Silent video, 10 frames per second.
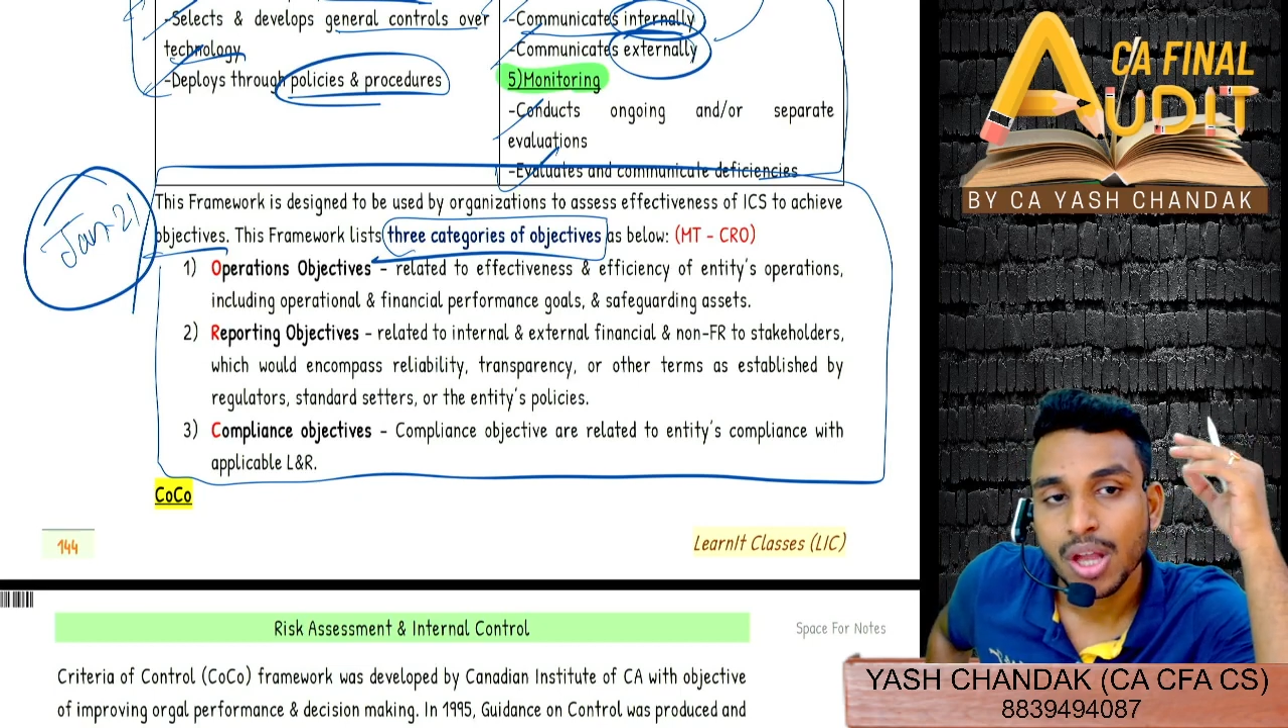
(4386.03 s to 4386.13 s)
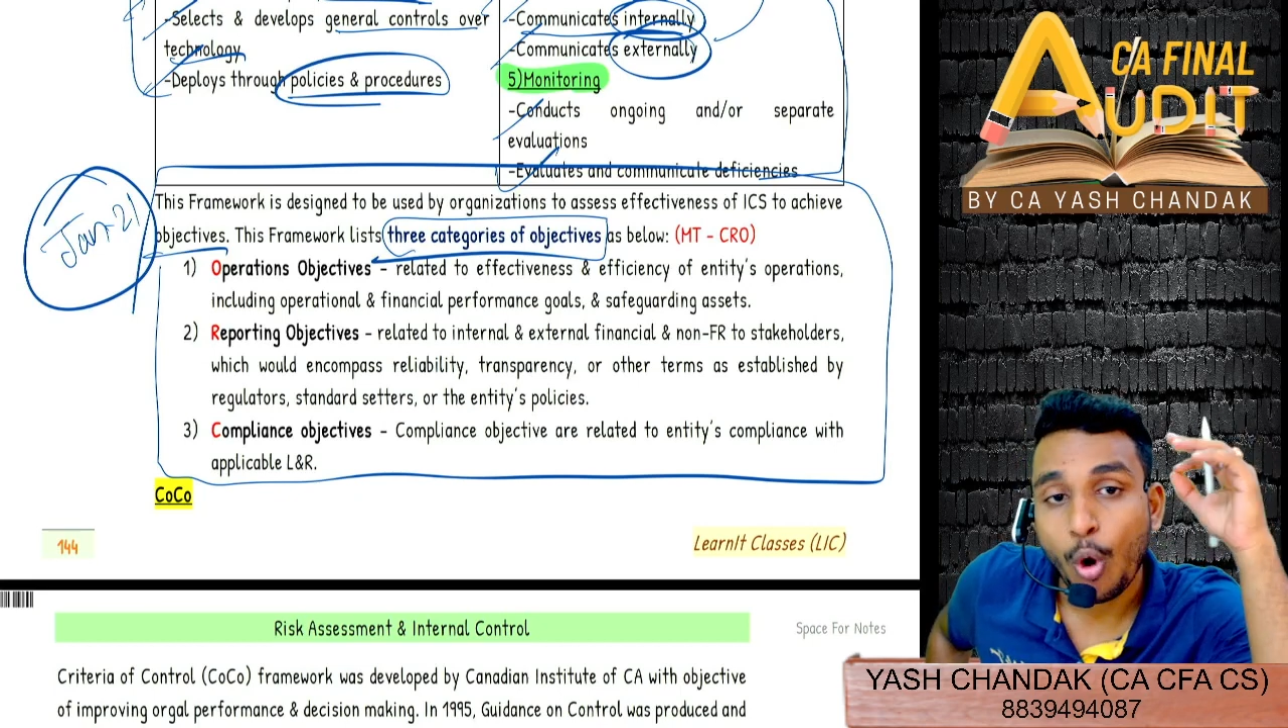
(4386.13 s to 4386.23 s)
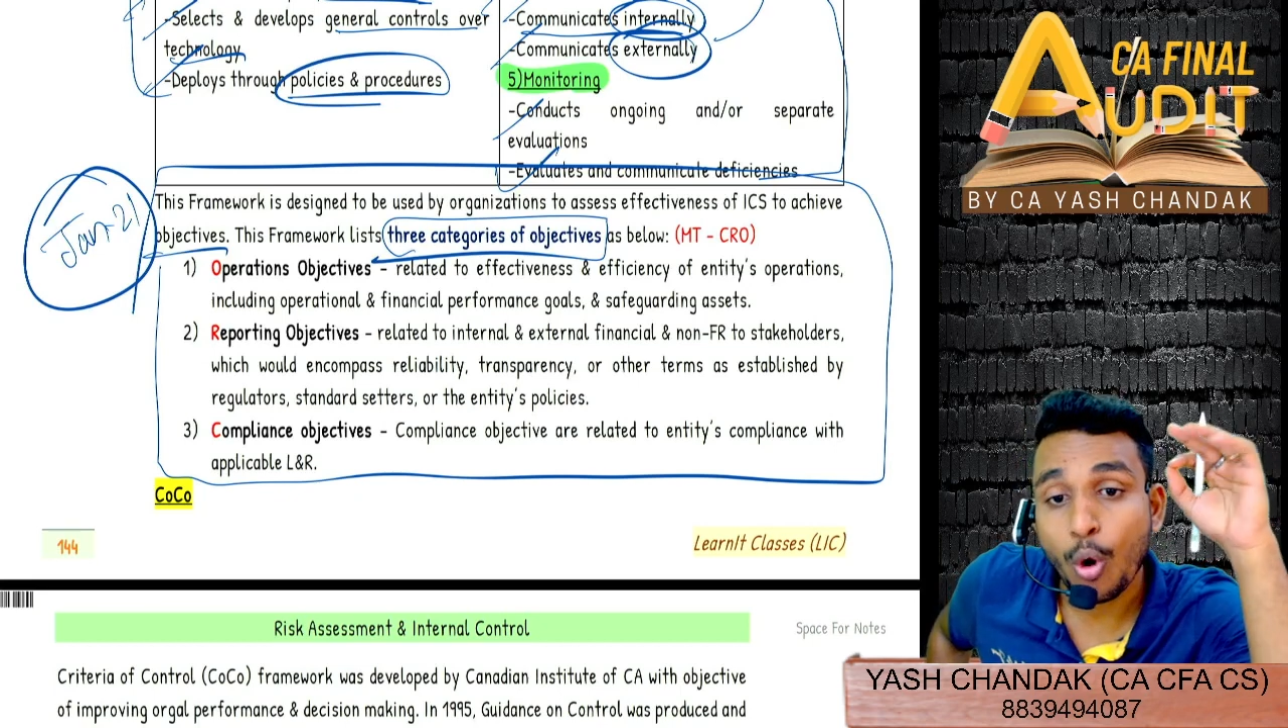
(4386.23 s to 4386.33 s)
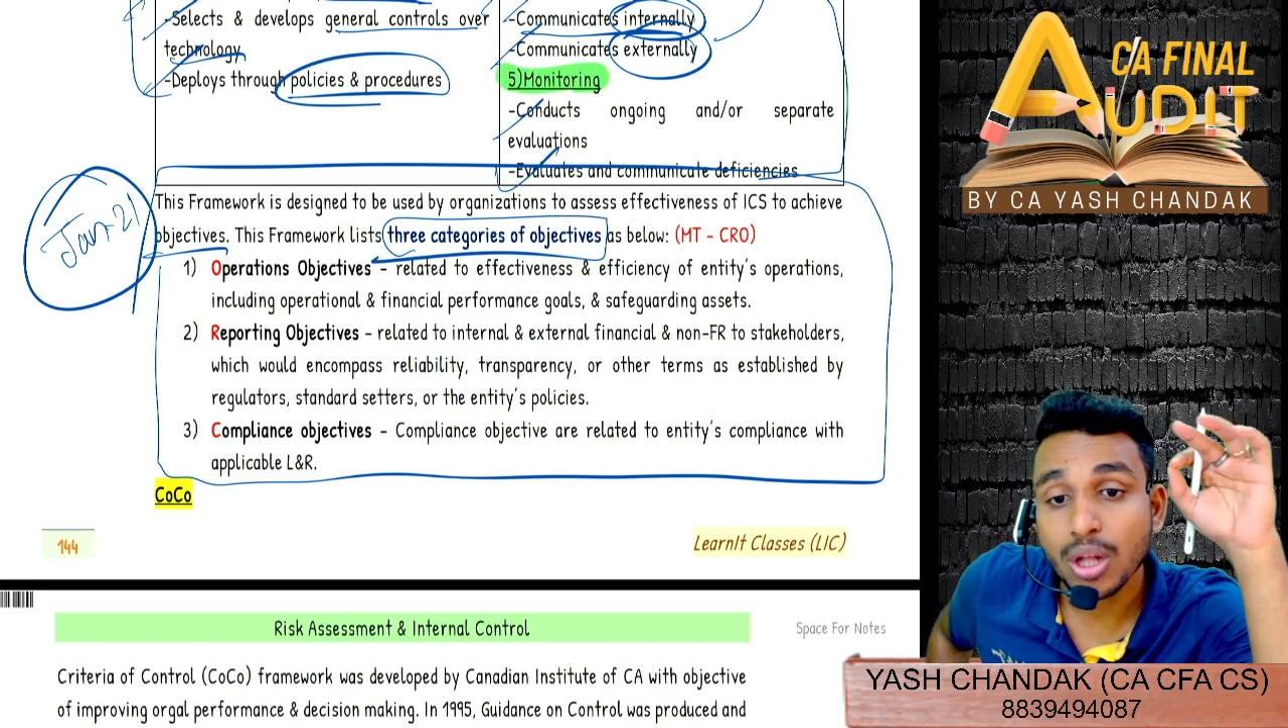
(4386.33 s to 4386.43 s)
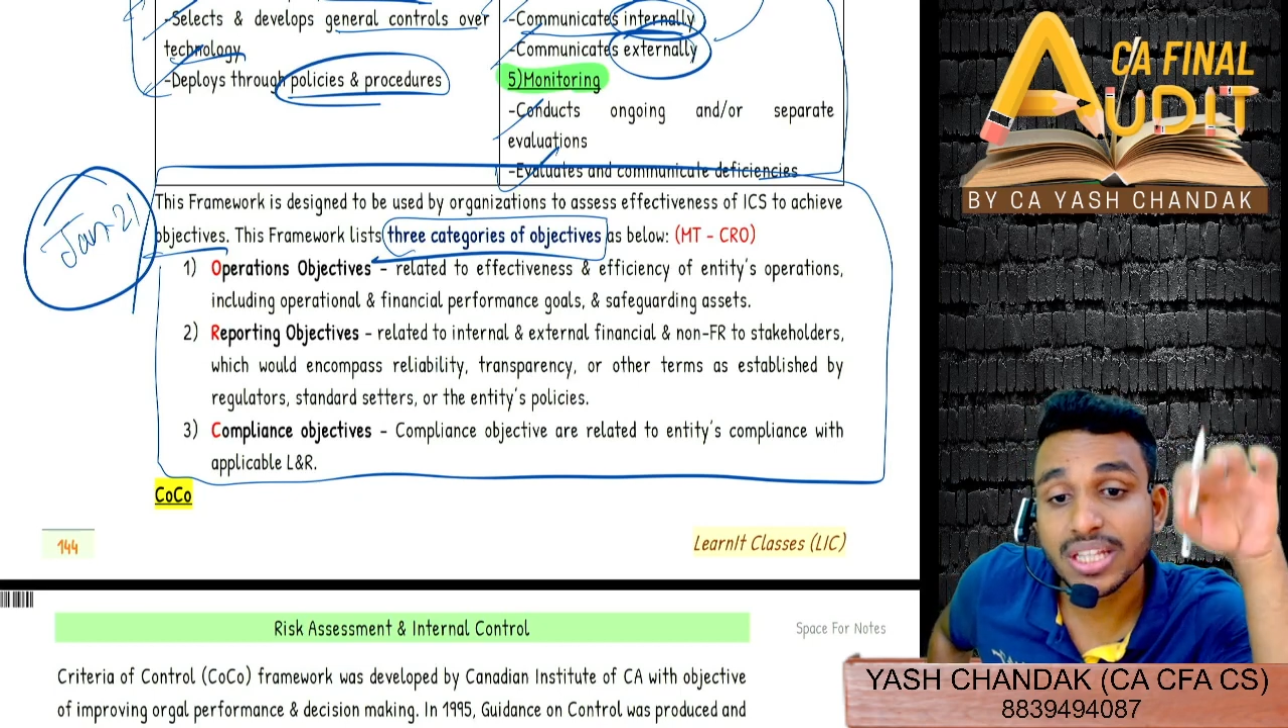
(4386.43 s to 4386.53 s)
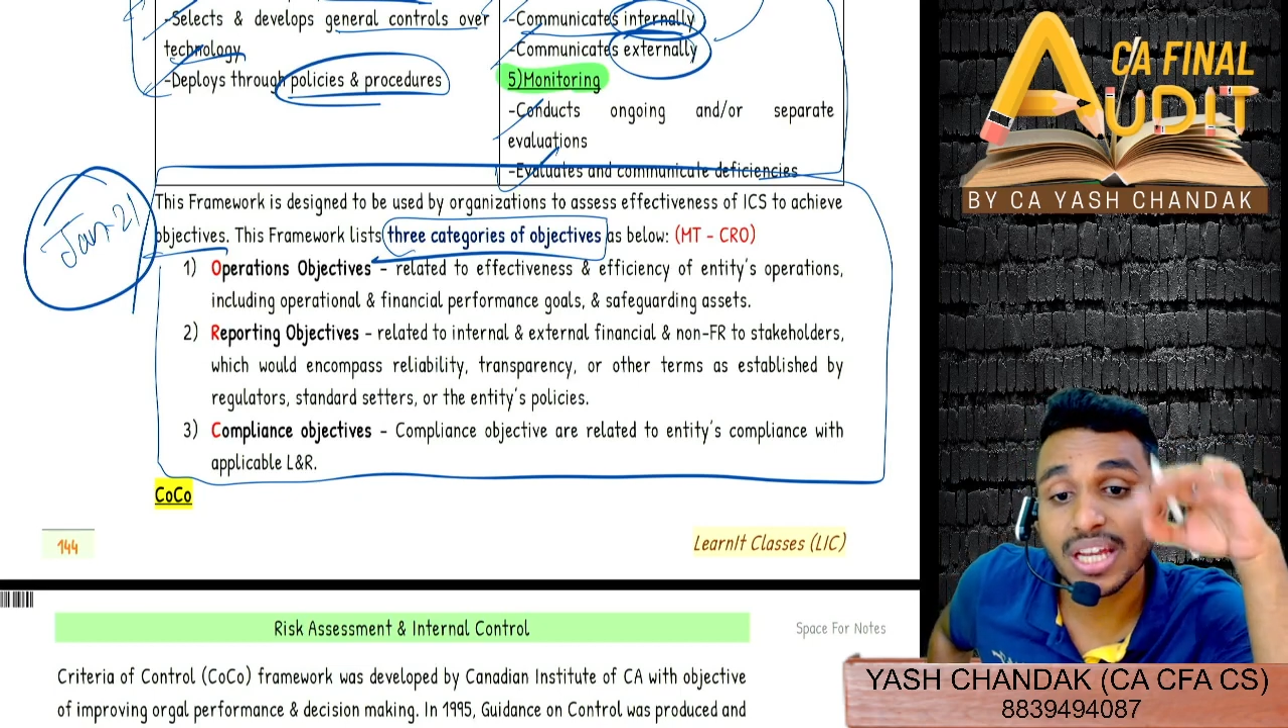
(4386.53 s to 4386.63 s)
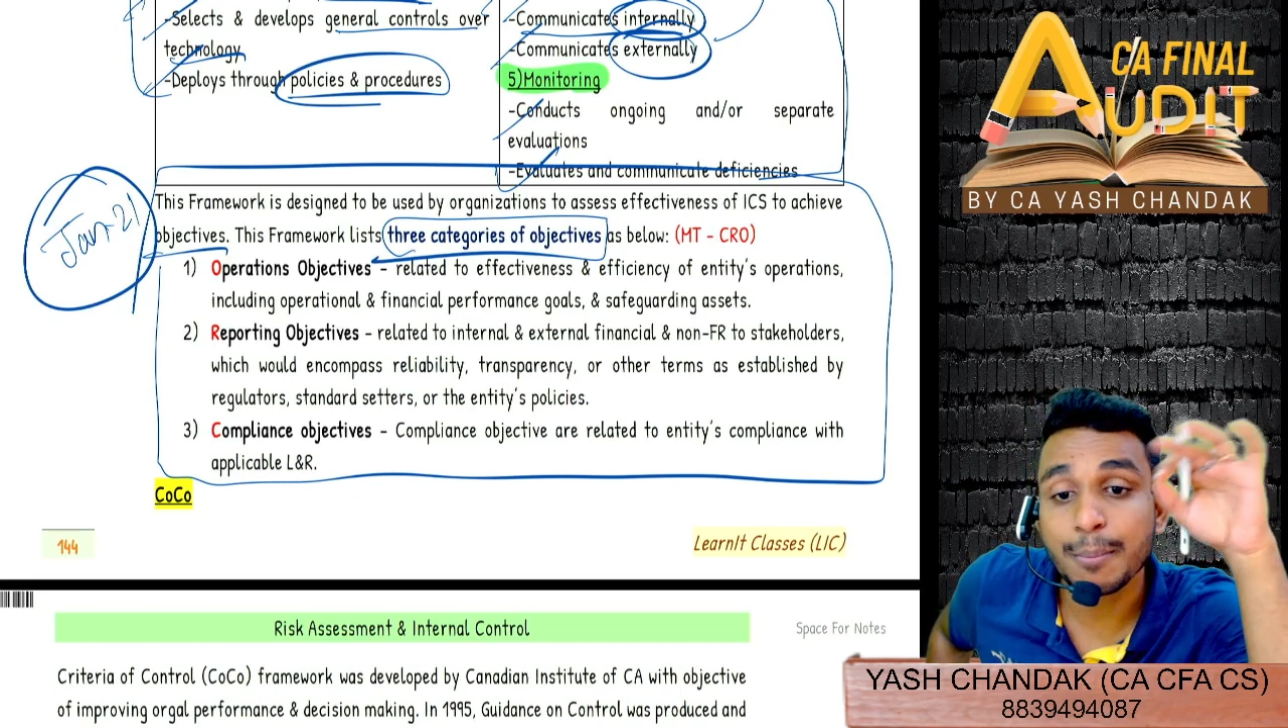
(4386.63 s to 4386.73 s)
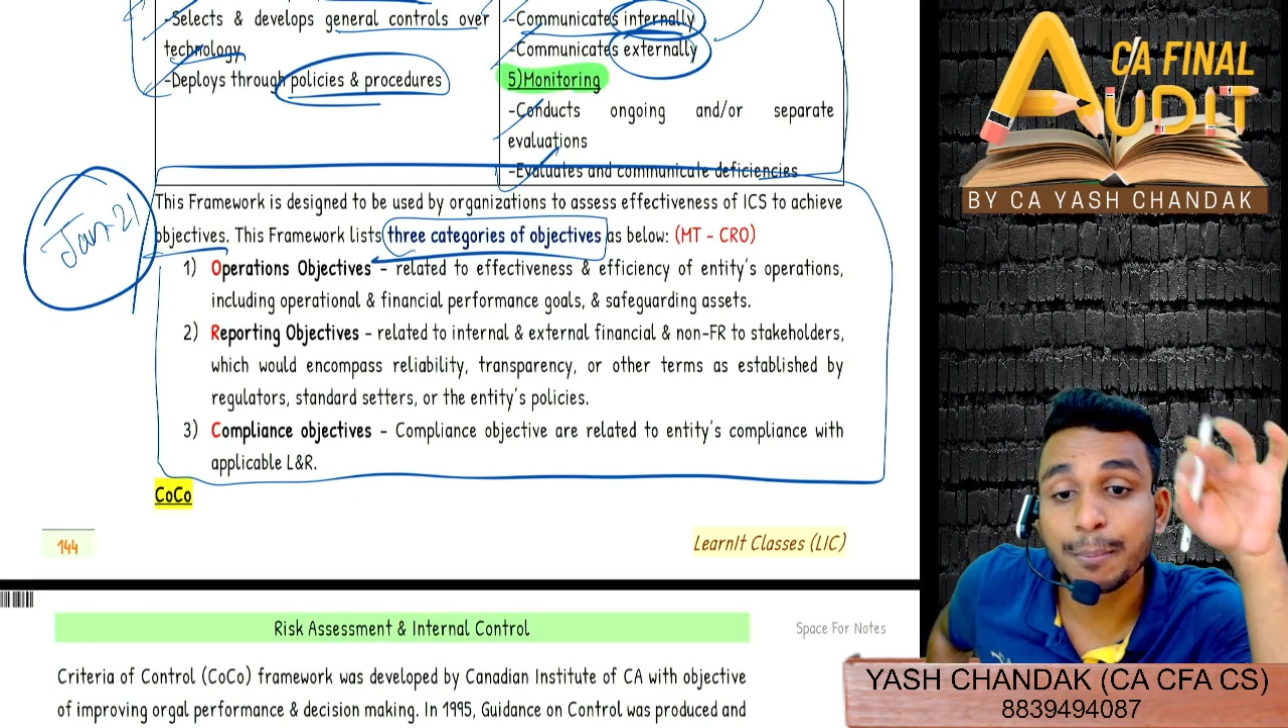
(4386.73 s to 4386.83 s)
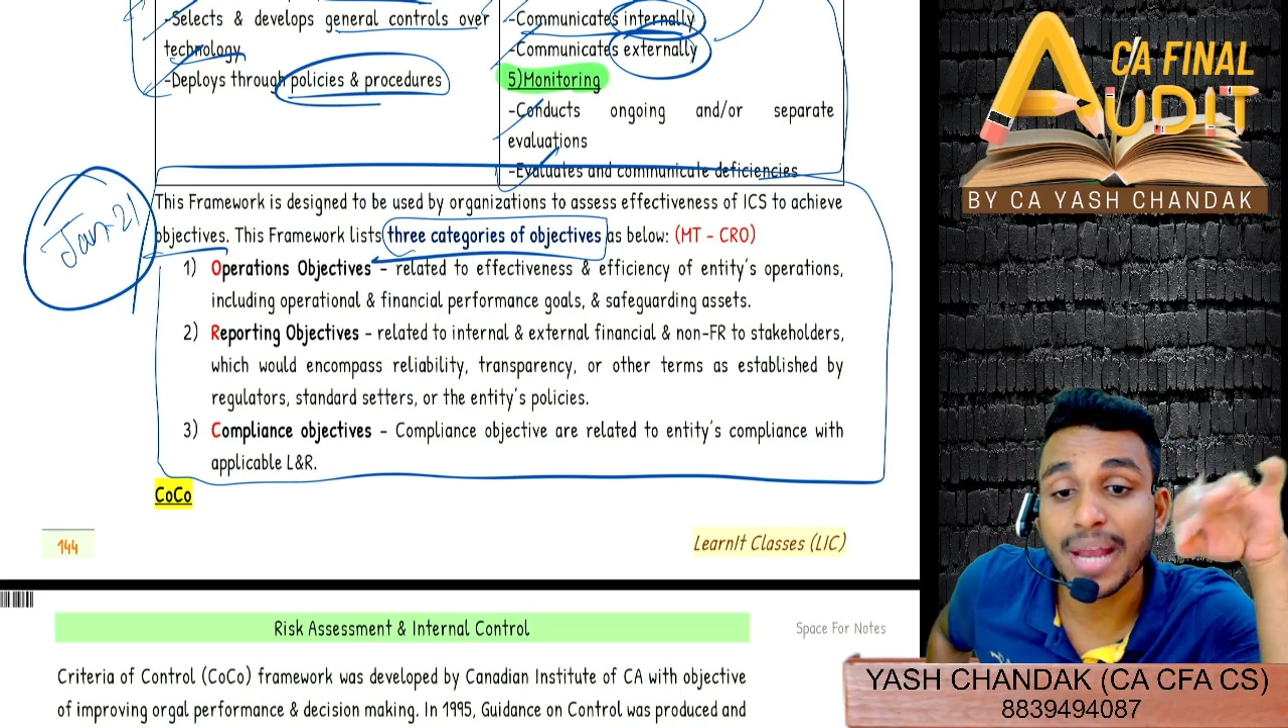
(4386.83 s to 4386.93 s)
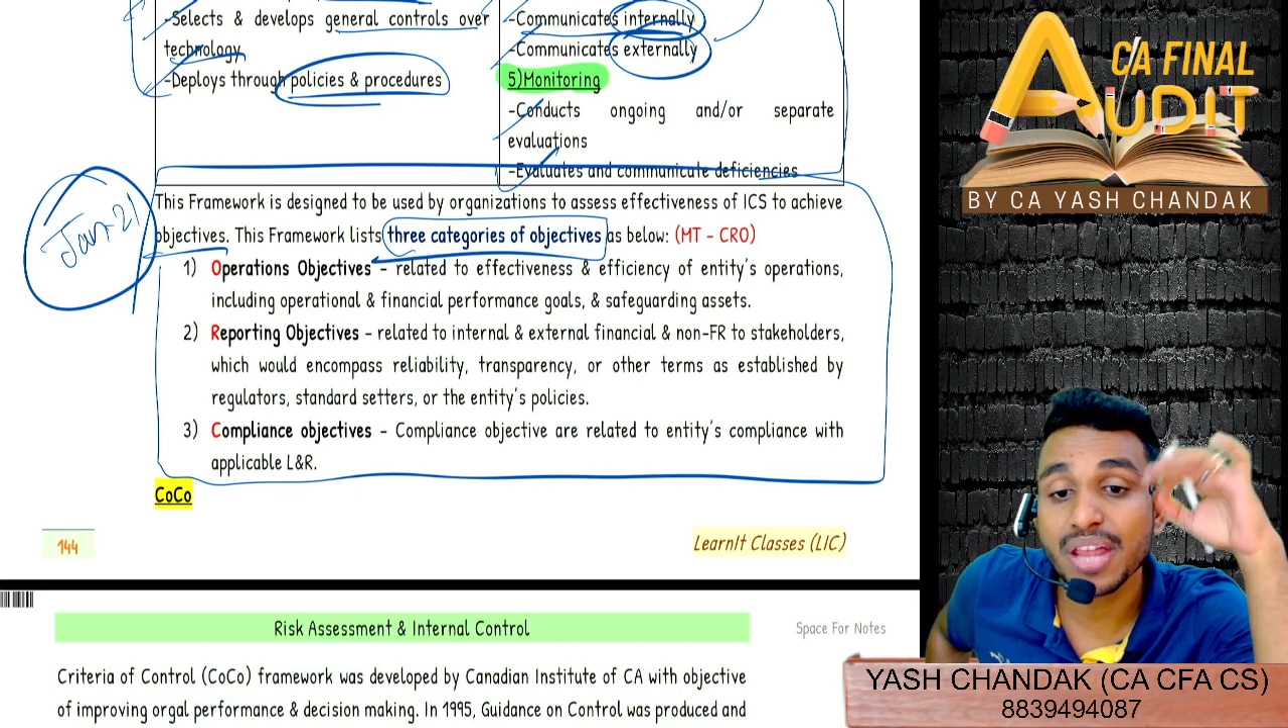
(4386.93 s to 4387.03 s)
all their
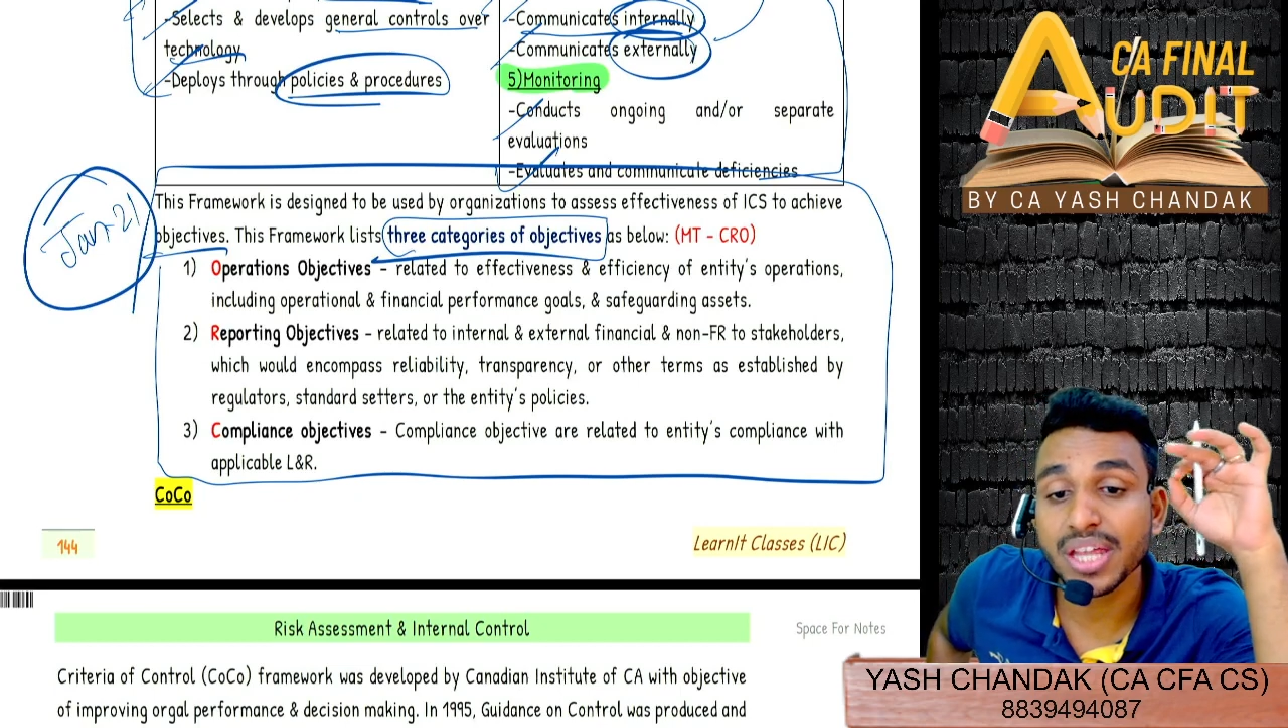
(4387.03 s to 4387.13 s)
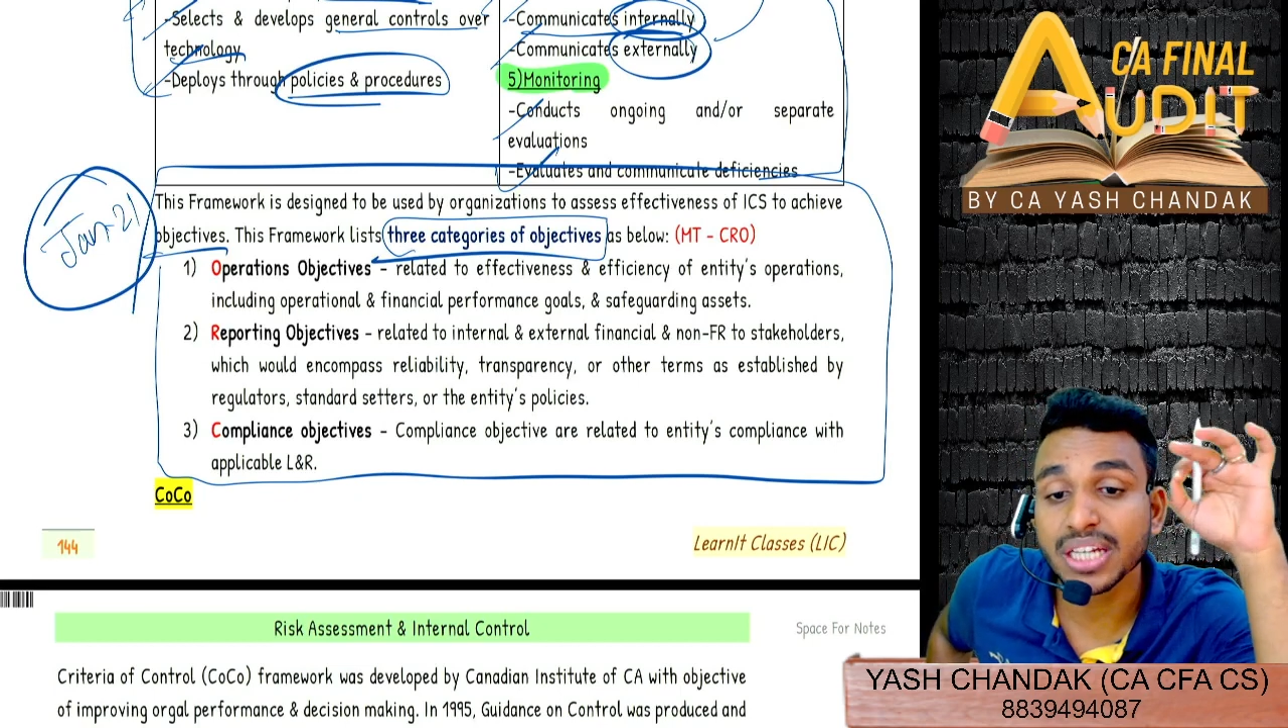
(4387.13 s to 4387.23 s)
compliance